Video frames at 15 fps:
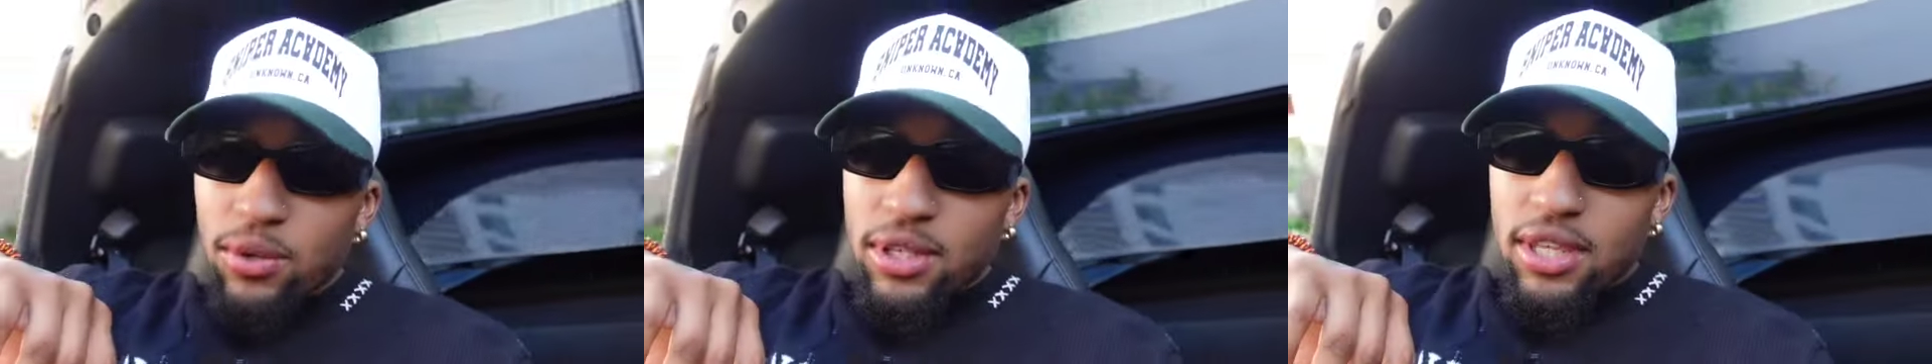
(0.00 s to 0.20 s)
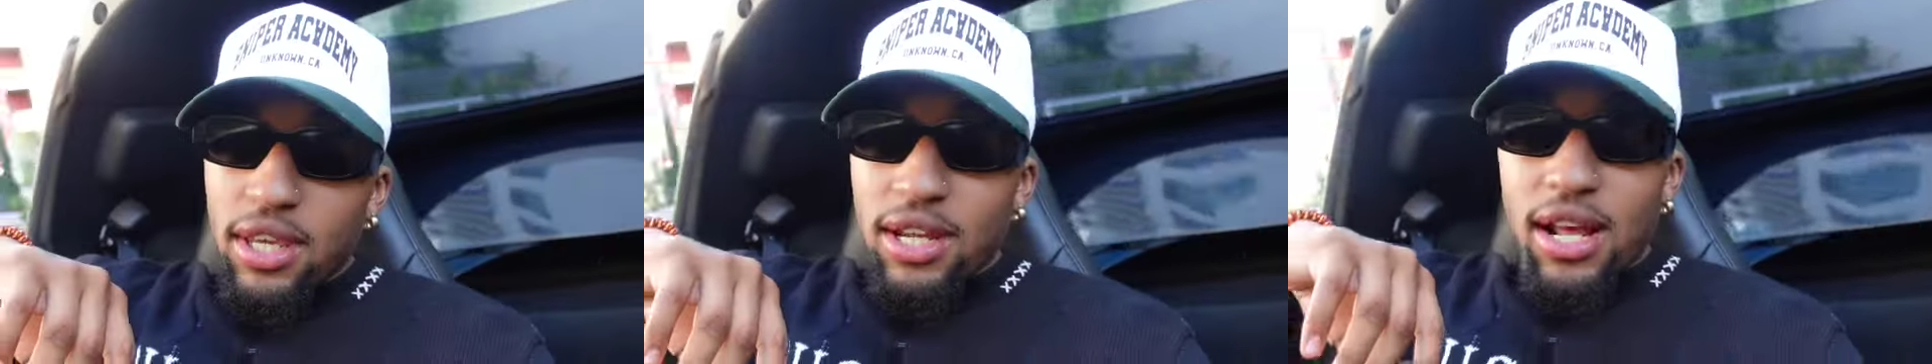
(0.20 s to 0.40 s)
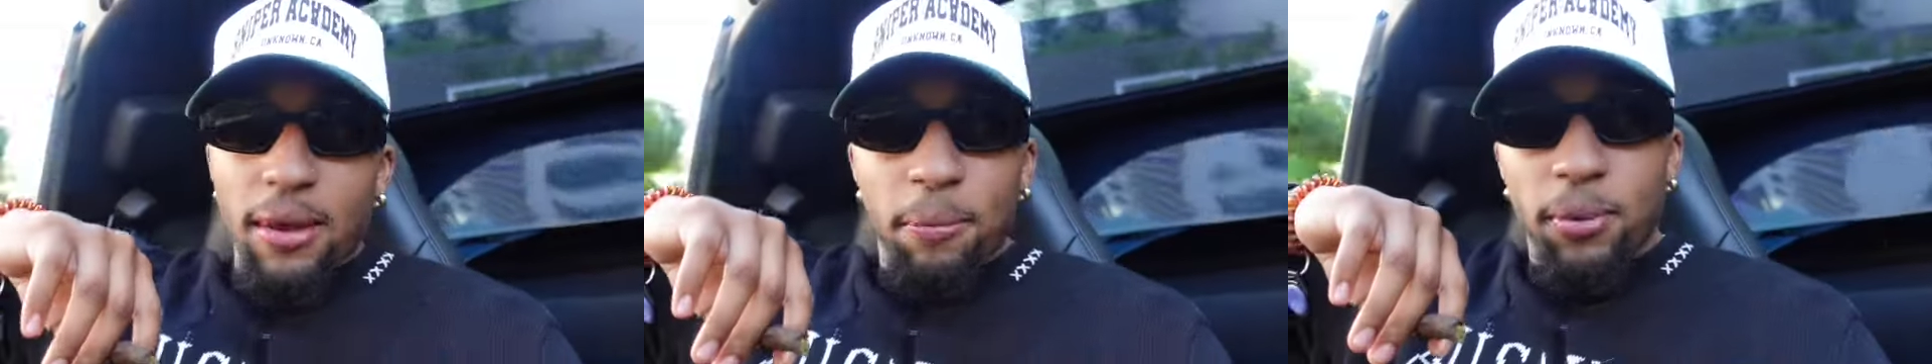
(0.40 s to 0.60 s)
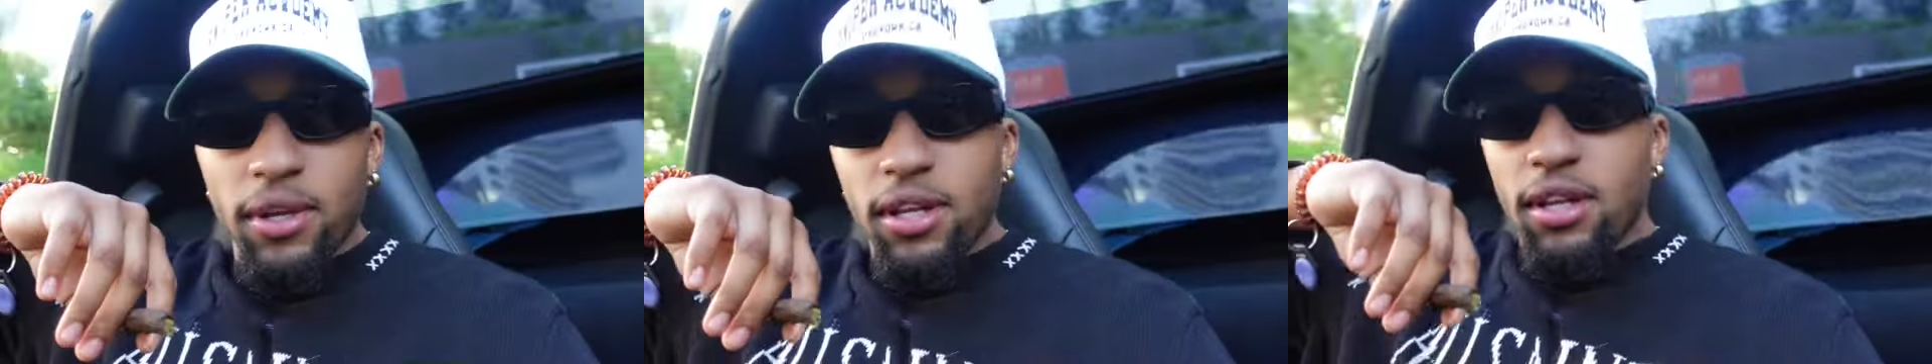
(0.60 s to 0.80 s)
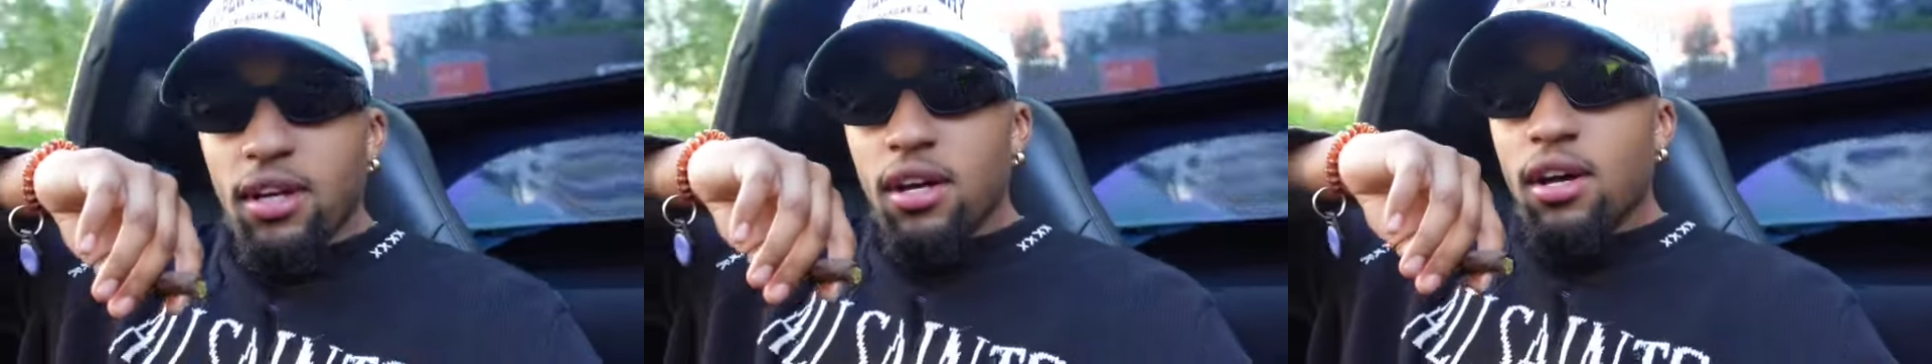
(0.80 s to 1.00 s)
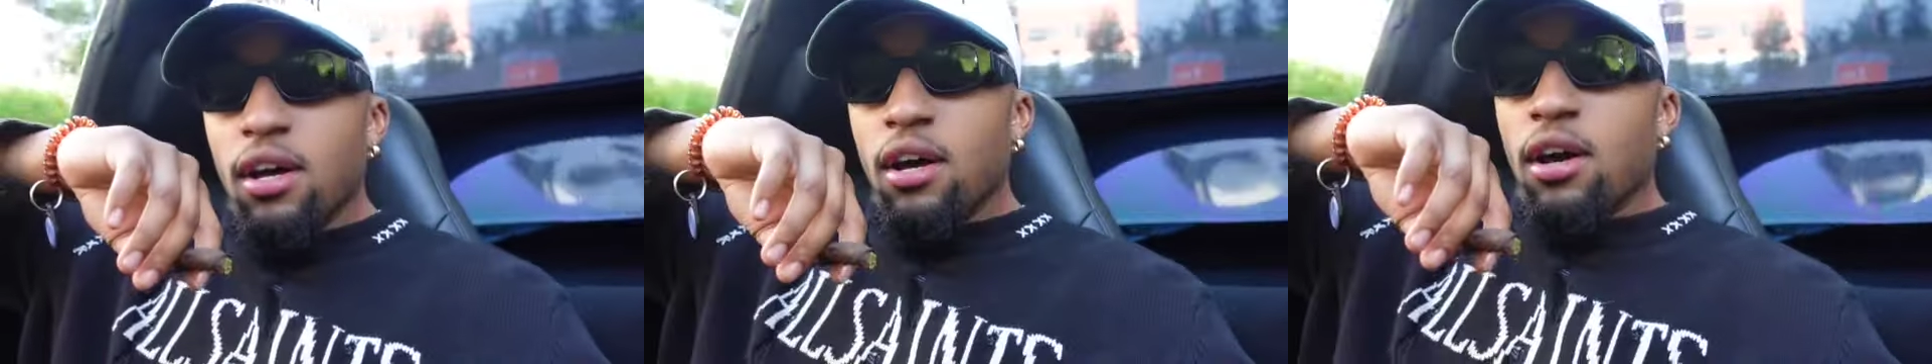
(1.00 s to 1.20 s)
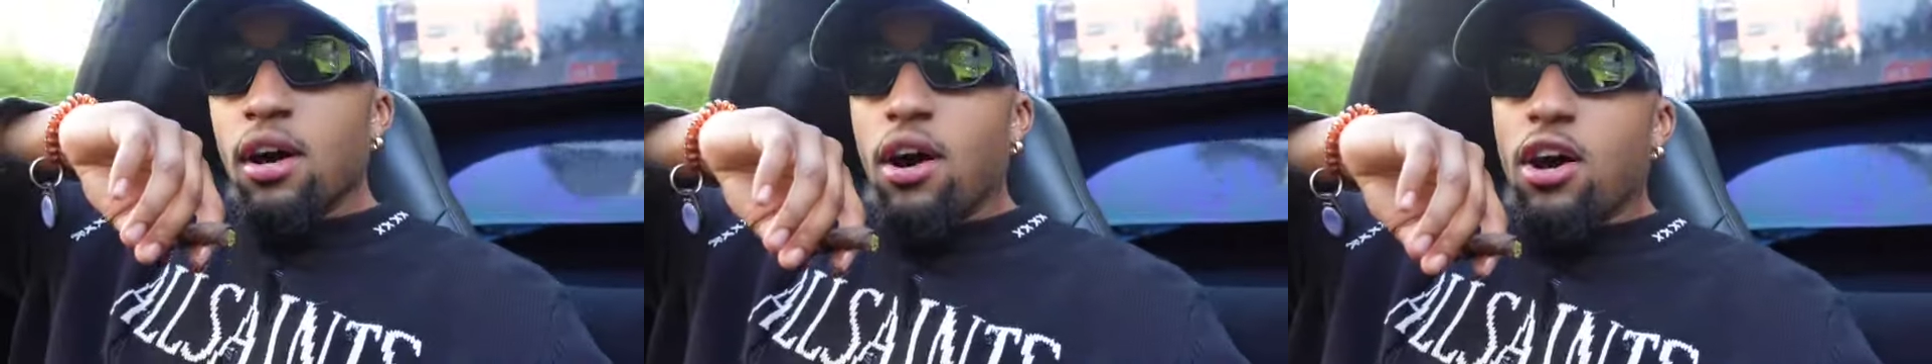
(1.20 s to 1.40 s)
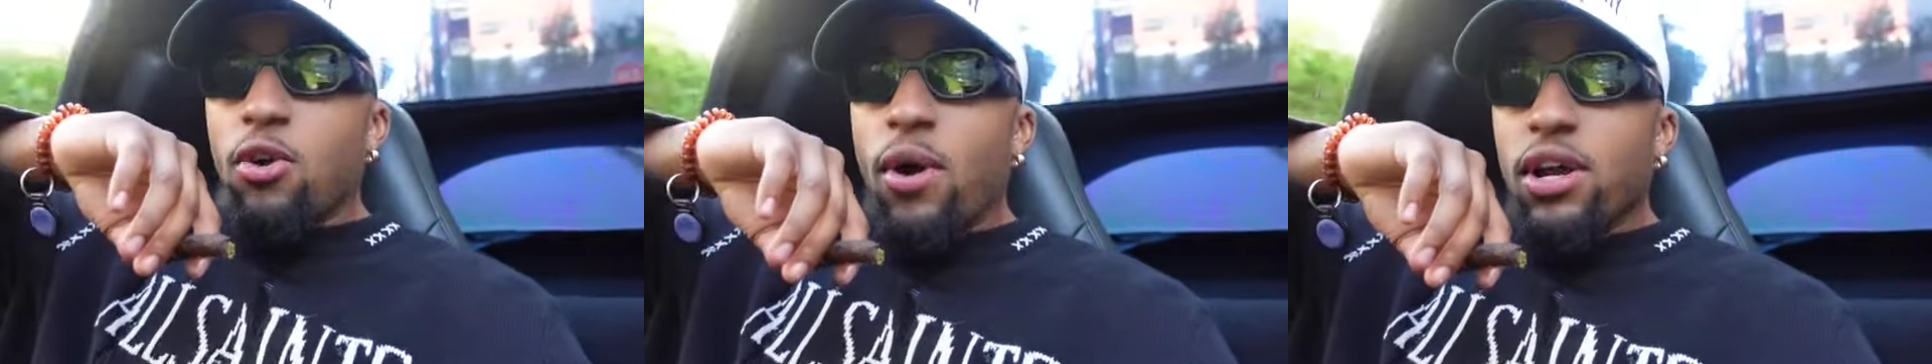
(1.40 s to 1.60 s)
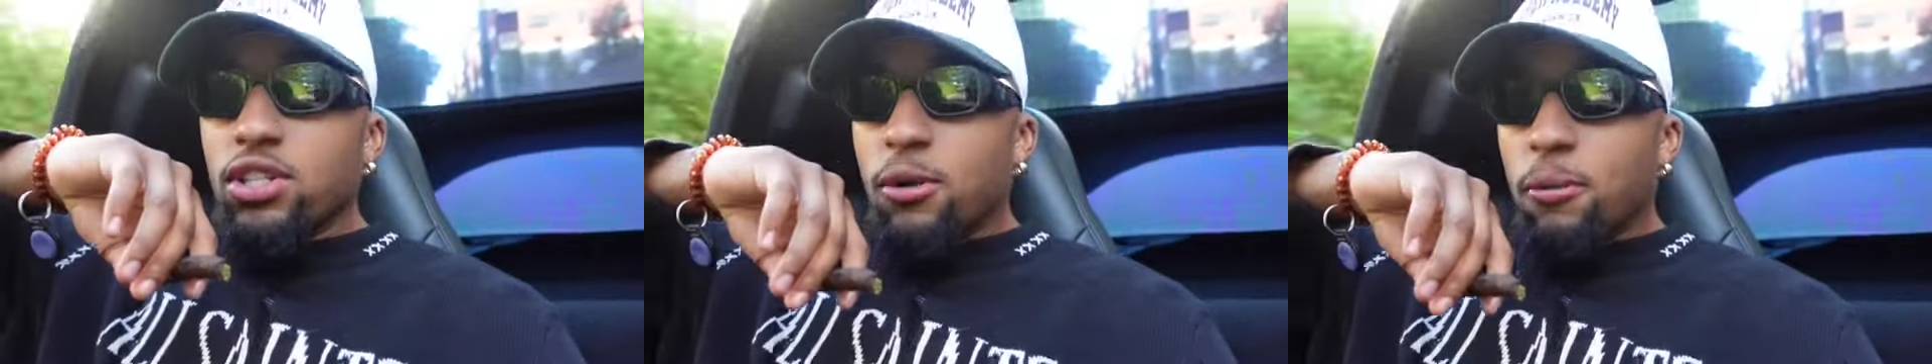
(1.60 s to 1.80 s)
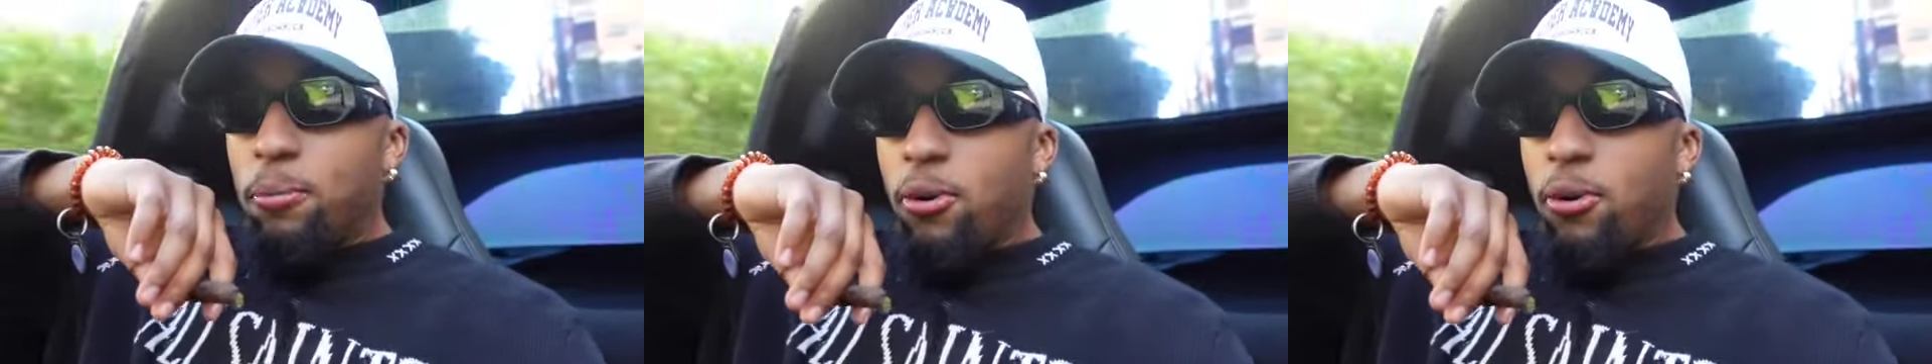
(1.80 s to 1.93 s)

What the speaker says: we're kicking out pee. On the way to the